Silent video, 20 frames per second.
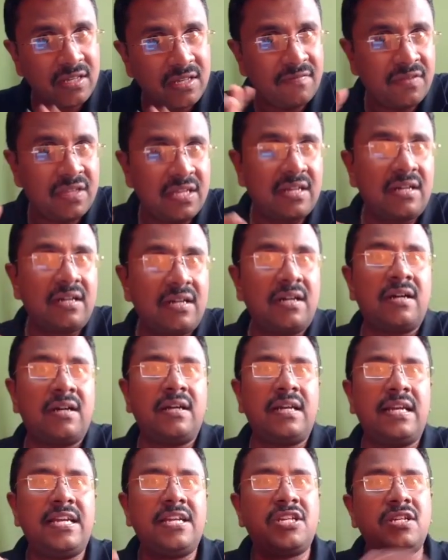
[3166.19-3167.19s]
If
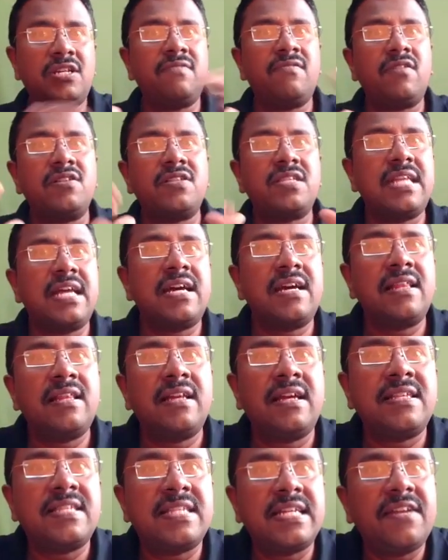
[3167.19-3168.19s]
the lesion was there
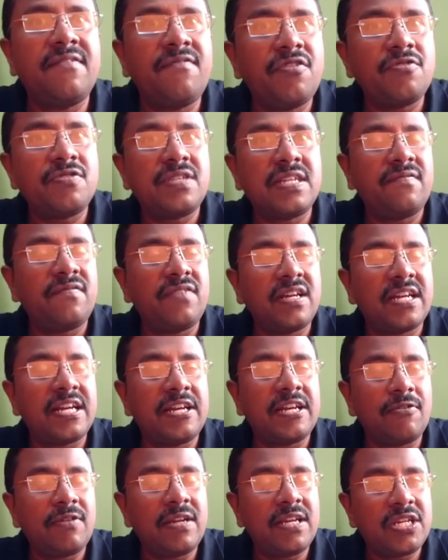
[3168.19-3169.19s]
as a diffuse
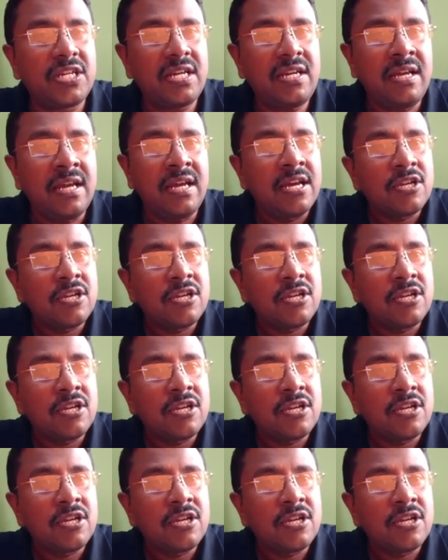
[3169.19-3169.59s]
infiltrative lesion,